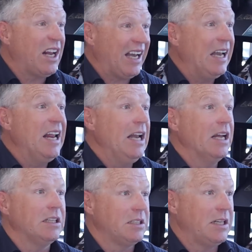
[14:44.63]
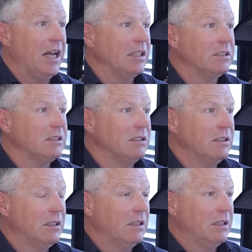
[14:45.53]
clearly understand
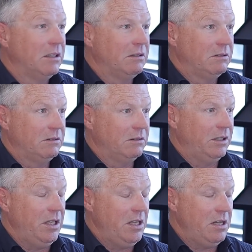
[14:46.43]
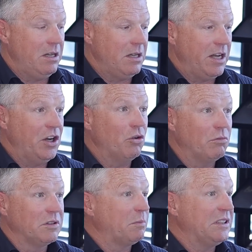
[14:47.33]
the
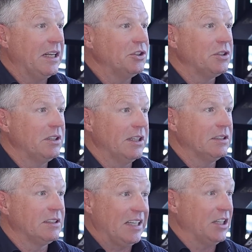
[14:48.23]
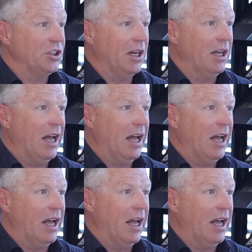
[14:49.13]
enormous potential that Sasha